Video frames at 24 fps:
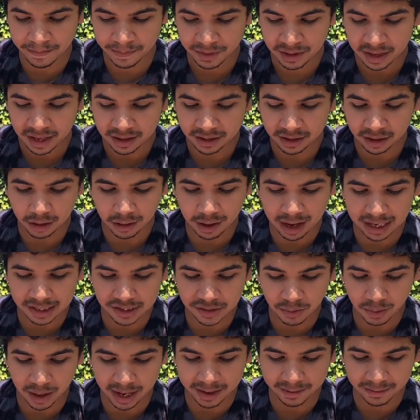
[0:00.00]
the grass
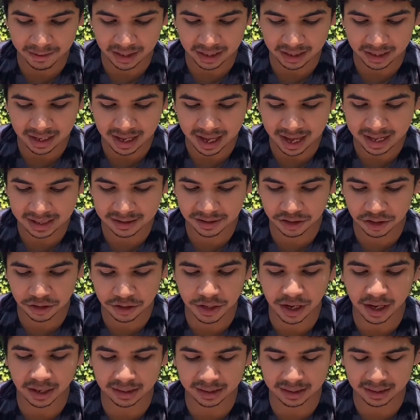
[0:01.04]
waving, hens
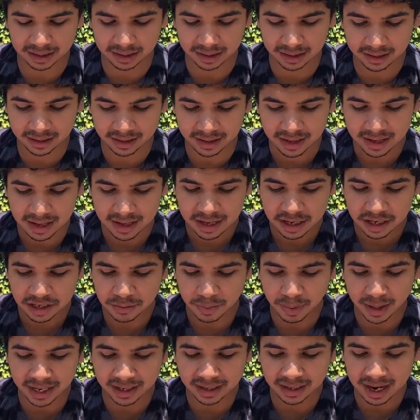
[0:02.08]
chuckling.
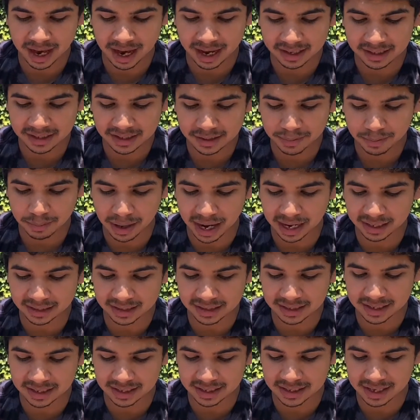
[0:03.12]
Spring nights,
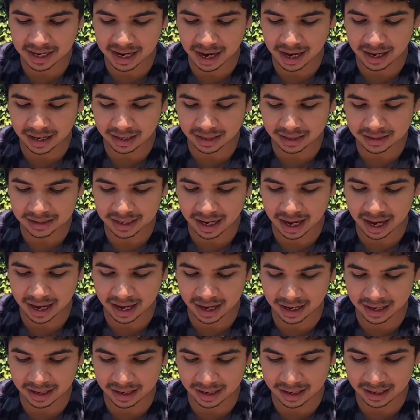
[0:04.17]
practicing
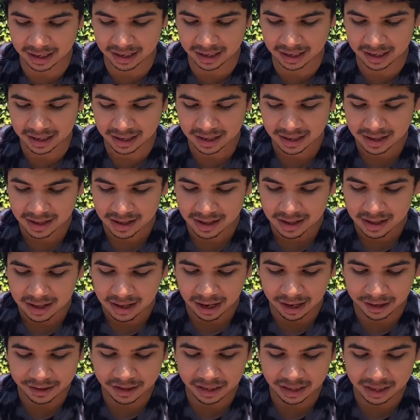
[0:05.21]
dhyana.
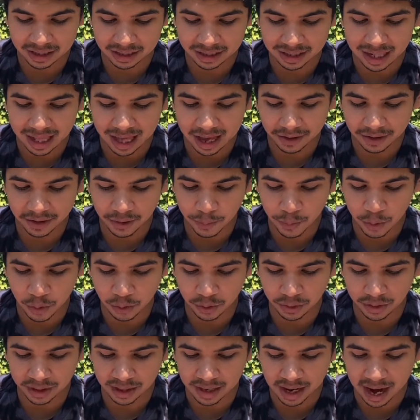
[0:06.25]
Under the cloudy
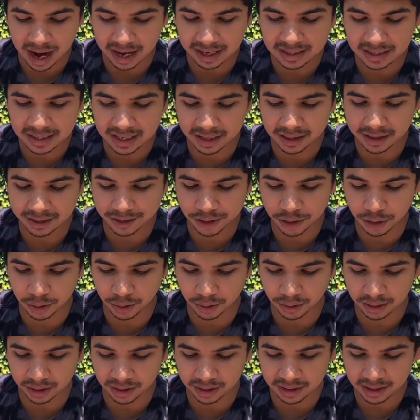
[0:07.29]
moon, I'd see the
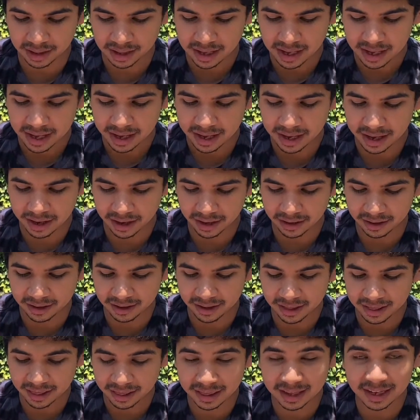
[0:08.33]
truth. Here,
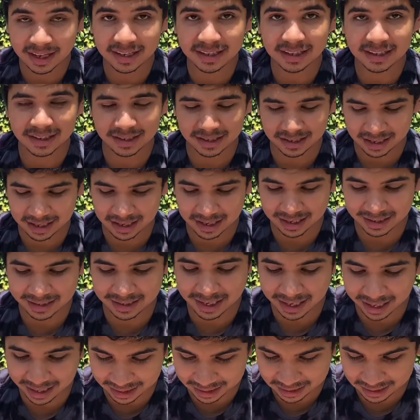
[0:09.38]
this is it.